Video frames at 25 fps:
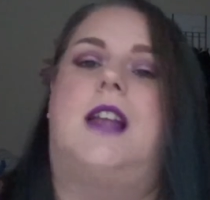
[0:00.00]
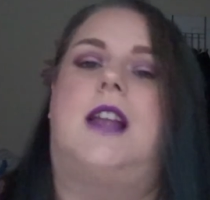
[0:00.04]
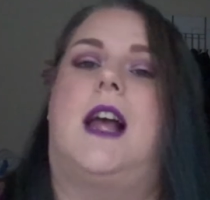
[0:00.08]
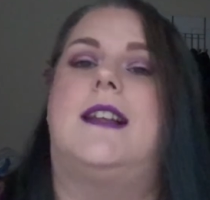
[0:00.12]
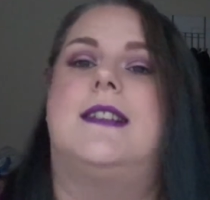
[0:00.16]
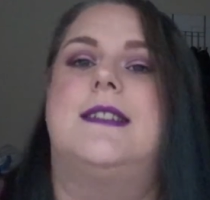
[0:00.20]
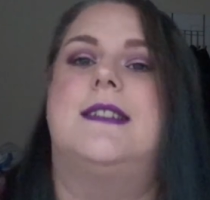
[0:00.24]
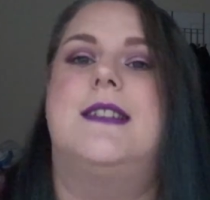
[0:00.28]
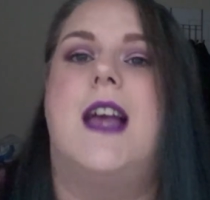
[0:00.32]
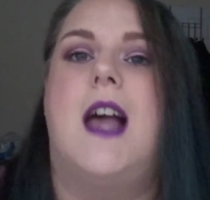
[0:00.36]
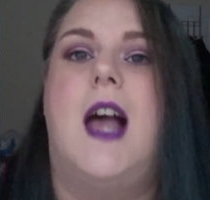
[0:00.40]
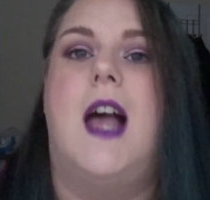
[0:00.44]

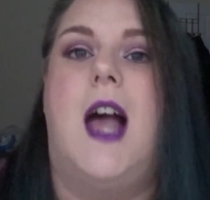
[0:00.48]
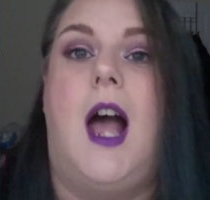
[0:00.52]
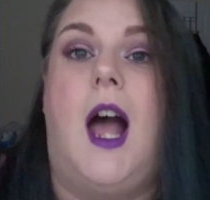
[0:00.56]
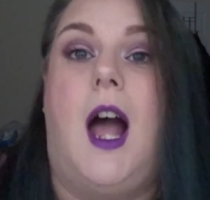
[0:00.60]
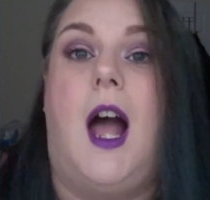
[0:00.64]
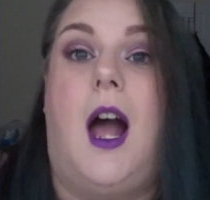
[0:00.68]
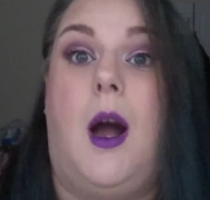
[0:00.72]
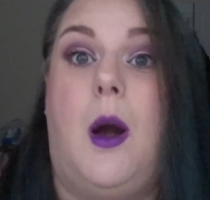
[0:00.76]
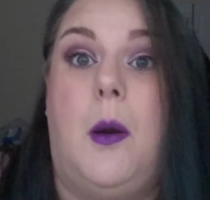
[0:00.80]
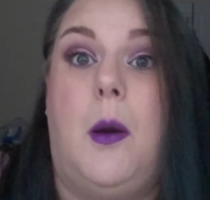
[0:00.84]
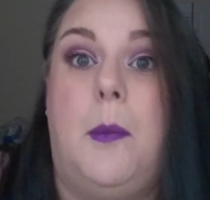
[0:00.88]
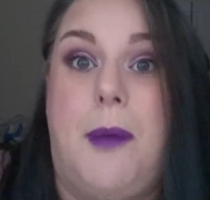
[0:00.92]
That's
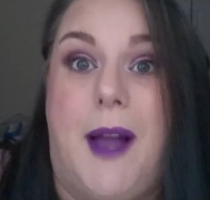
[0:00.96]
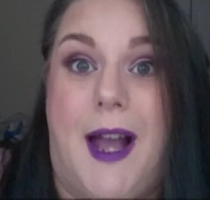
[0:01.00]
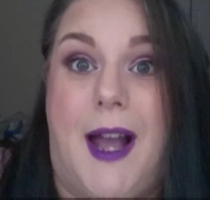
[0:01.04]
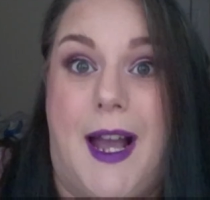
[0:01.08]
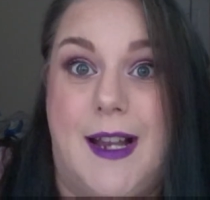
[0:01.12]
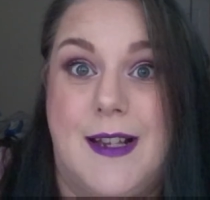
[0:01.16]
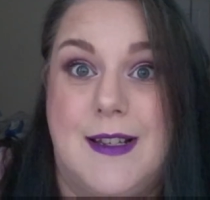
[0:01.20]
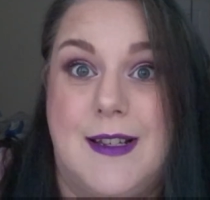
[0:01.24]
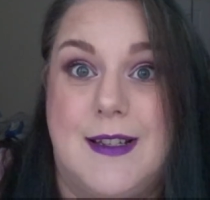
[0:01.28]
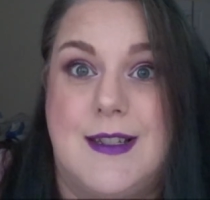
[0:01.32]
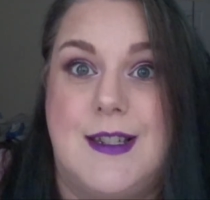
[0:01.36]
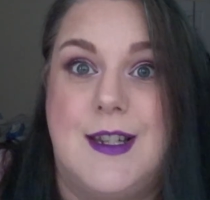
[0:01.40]
how
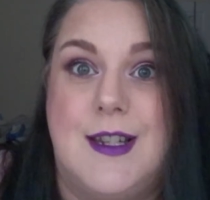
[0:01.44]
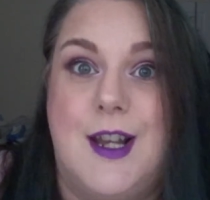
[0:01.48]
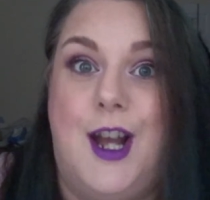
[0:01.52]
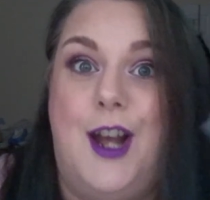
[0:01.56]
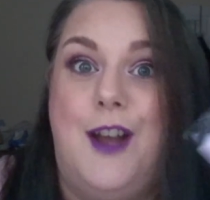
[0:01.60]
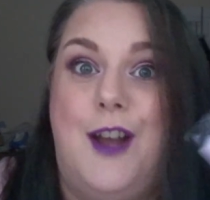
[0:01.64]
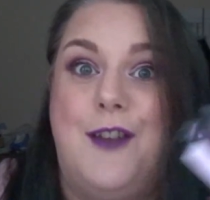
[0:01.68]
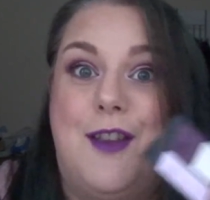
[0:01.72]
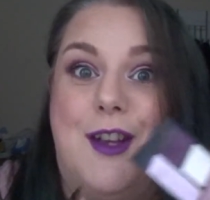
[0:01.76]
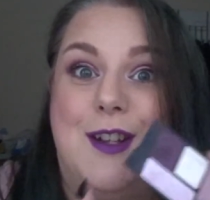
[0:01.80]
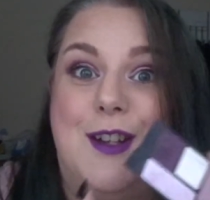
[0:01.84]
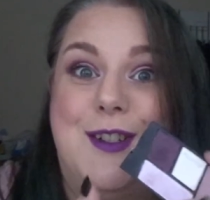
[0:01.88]
pants
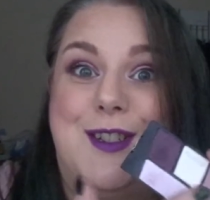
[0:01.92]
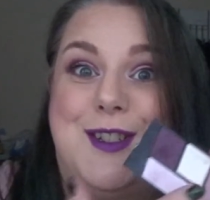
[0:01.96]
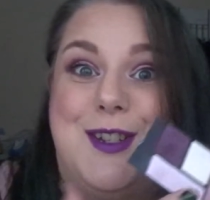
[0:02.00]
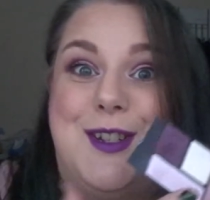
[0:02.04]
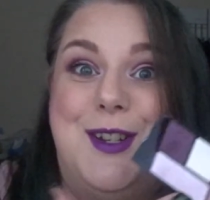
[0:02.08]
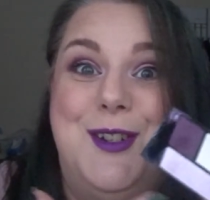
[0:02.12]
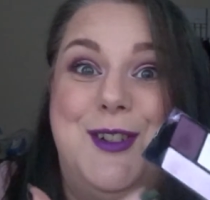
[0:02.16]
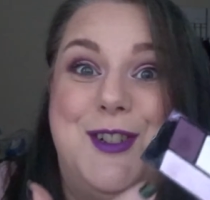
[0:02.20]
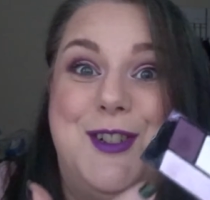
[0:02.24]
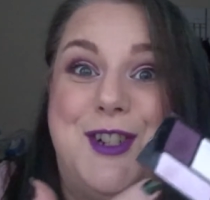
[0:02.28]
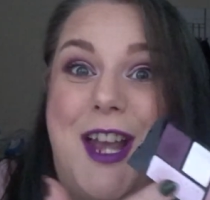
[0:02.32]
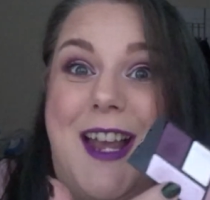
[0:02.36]
those
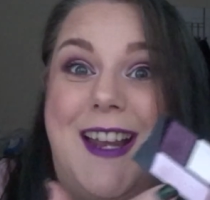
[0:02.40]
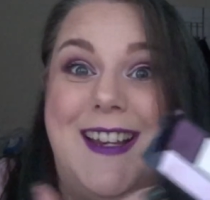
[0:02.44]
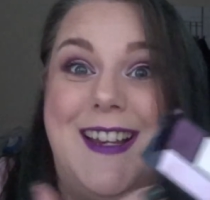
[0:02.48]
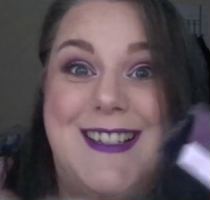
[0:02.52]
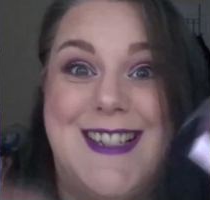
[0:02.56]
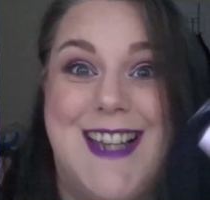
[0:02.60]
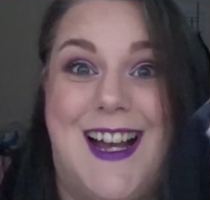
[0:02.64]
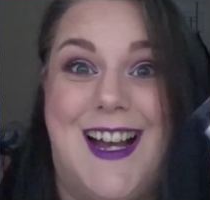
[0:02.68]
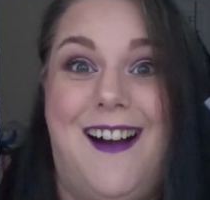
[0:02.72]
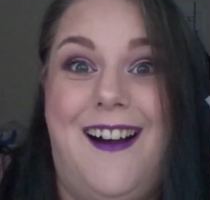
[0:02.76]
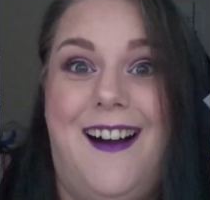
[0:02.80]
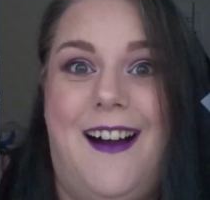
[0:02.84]
two
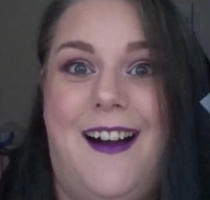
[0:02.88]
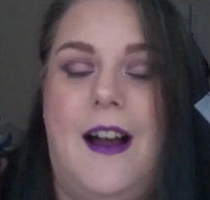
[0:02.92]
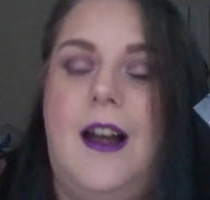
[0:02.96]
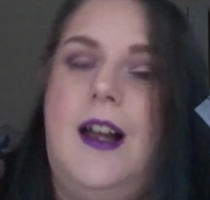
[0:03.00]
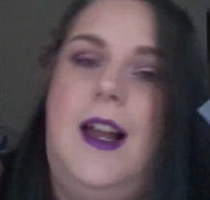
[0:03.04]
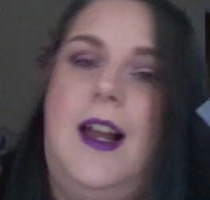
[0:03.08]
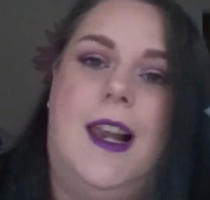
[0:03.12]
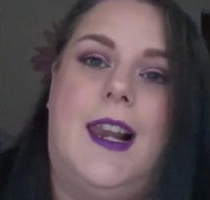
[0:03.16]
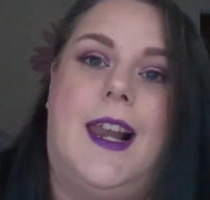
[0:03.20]
shades are.